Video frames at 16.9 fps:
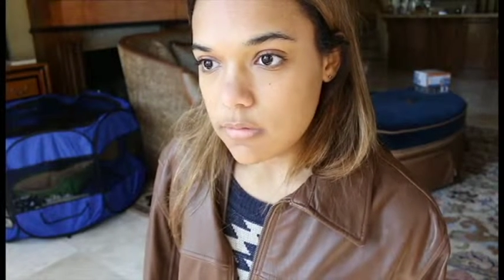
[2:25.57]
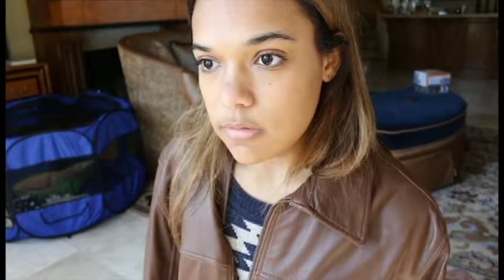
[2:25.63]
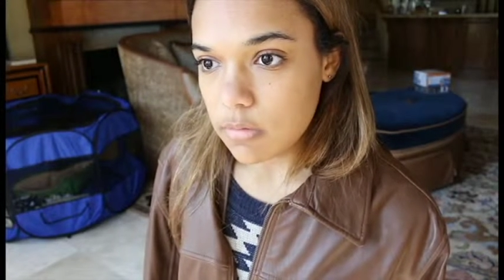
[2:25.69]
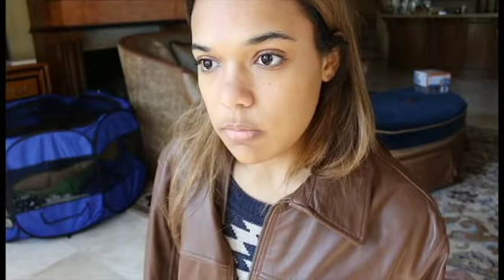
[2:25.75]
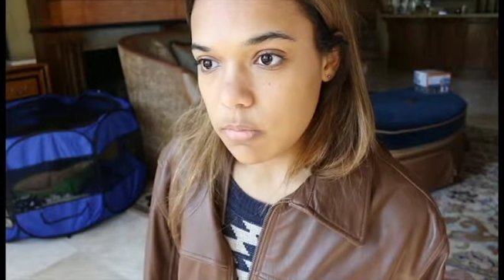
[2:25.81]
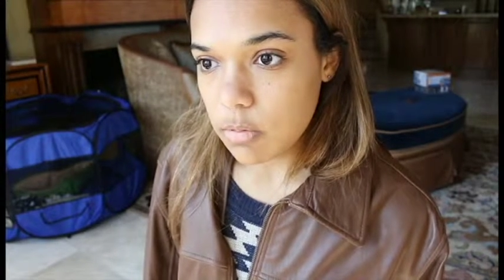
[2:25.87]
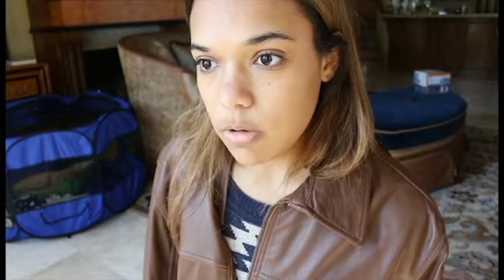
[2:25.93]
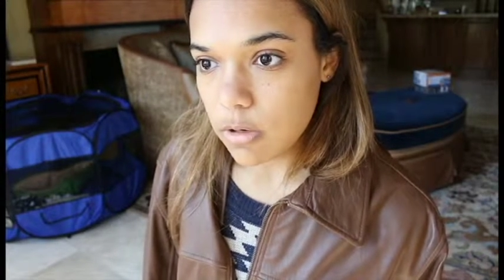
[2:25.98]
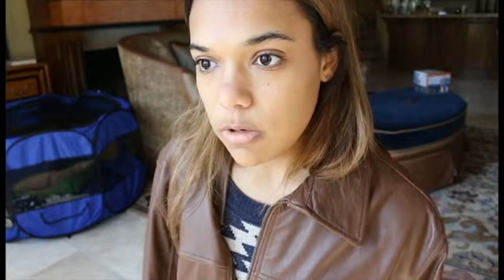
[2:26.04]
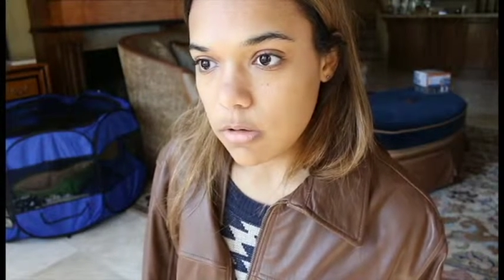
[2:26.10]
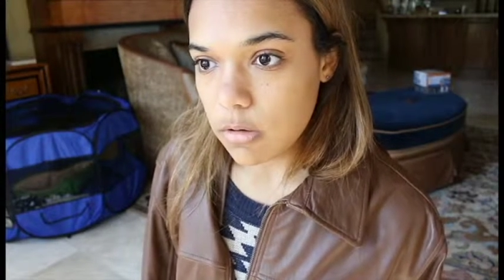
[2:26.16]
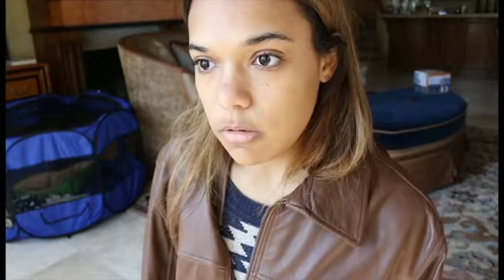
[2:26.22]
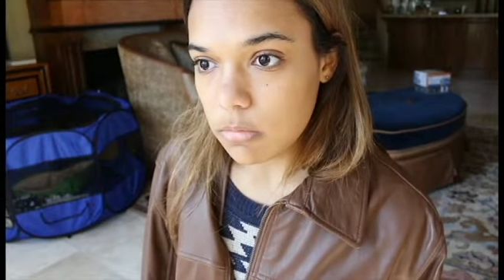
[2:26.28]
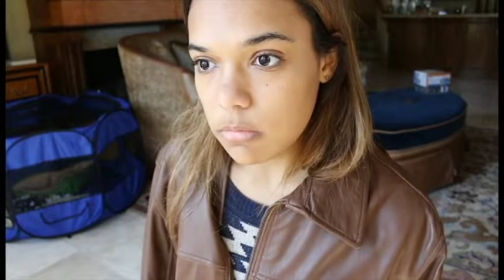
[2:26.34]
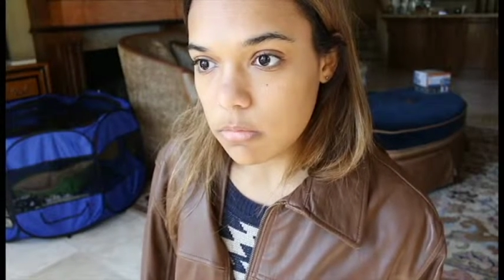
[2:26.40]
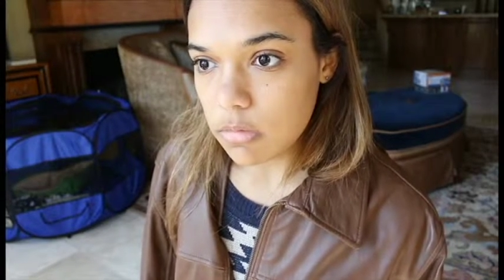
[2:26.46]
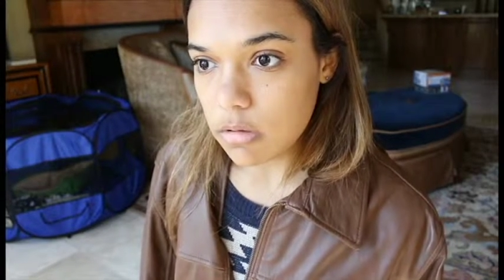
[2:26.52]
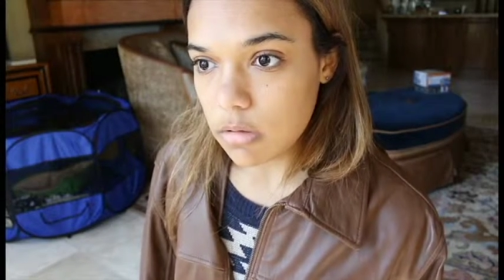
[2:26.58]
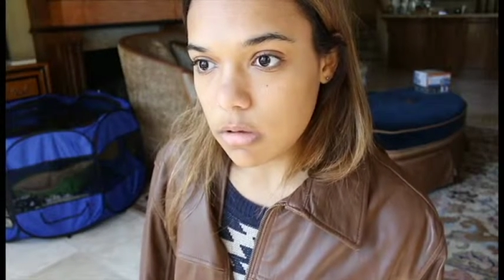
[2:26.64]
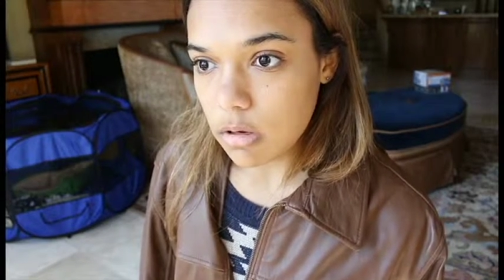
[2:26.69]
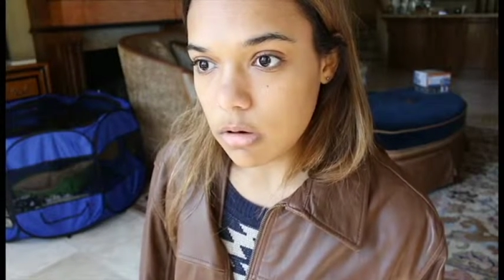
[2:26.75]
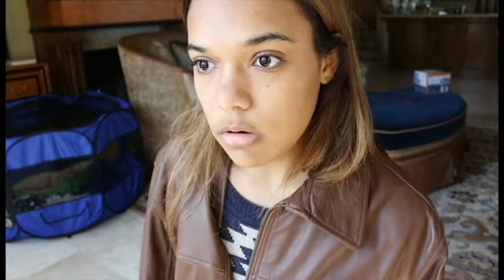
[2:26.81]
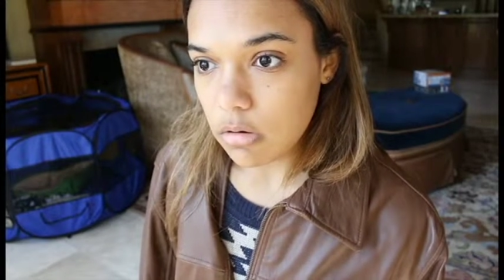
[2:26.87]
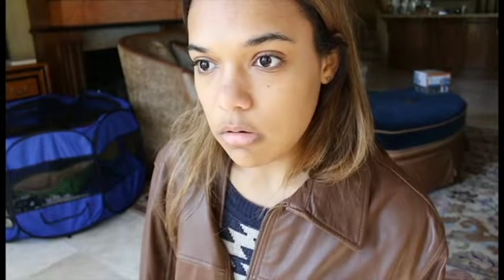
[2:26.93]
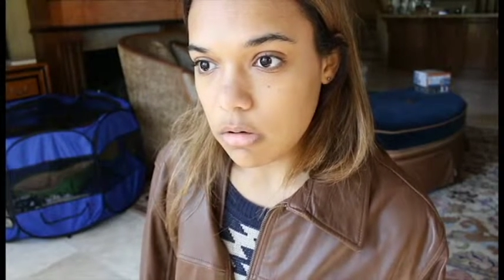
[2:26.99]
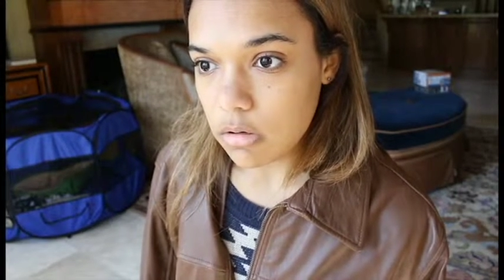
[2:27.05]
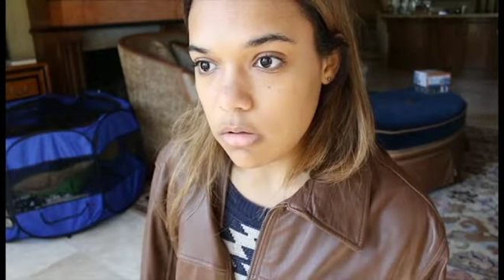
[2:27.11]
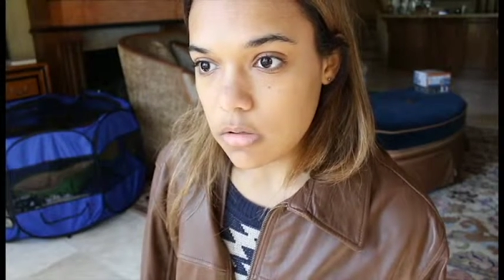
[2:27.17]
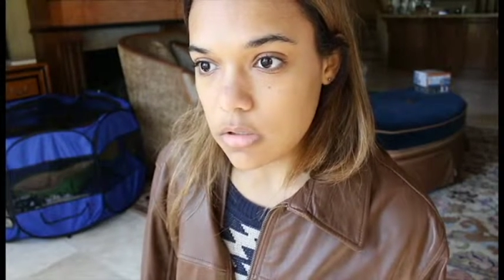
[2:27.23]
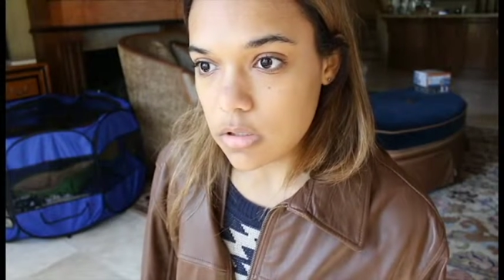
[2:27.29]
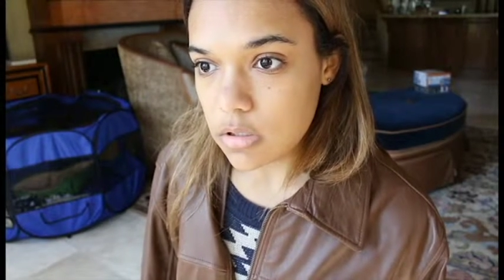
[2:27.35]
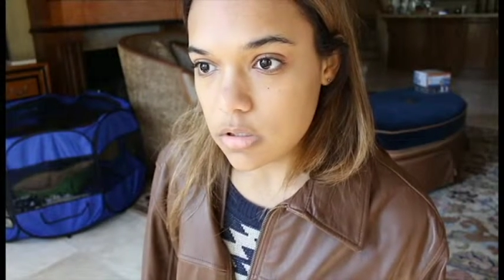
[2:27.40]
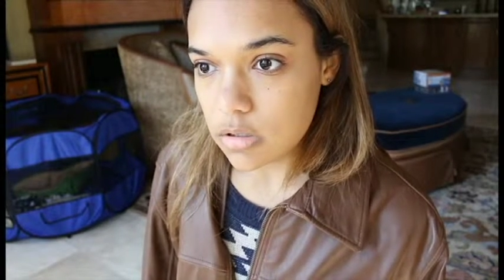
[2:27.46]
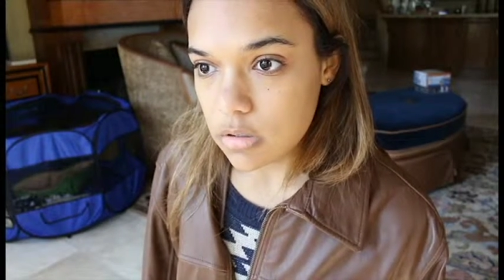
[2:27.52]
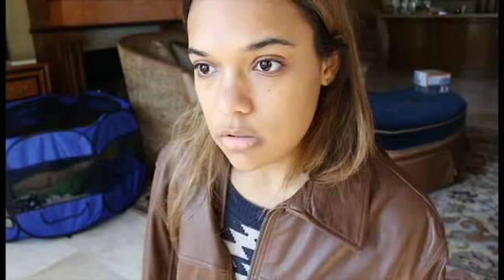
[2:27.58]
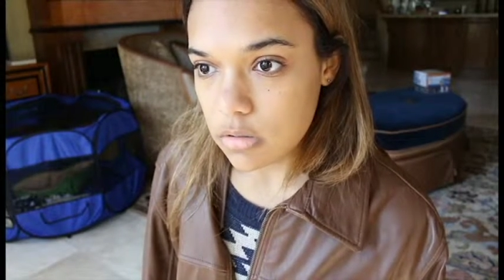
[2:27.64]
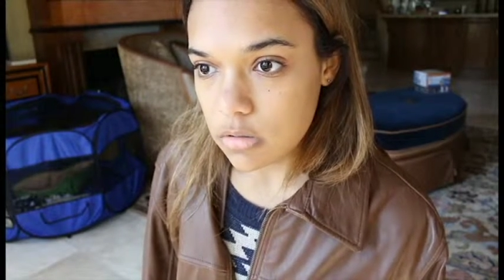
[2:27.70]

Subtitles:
to break up the courage